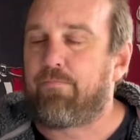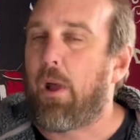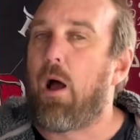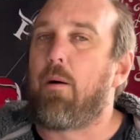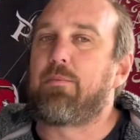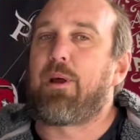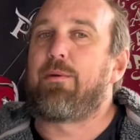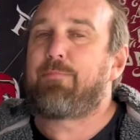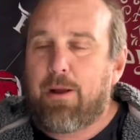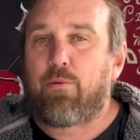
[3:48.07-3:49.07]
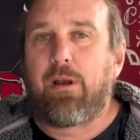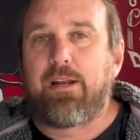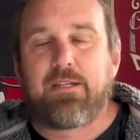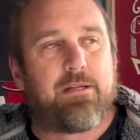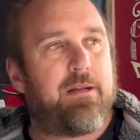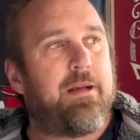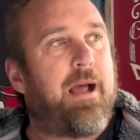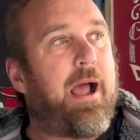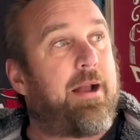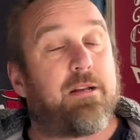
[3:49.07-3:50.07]
Um, so it's back on the list
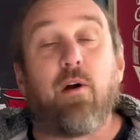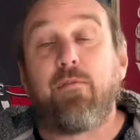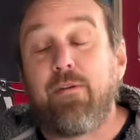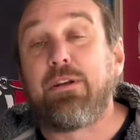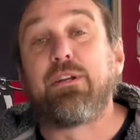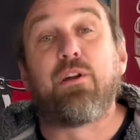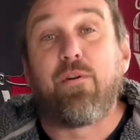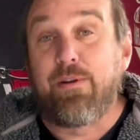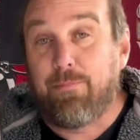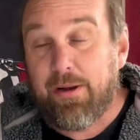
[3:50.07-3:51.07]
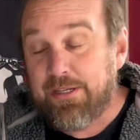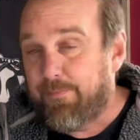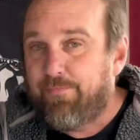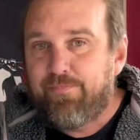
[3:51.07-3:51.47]
and it's got a very deserved place.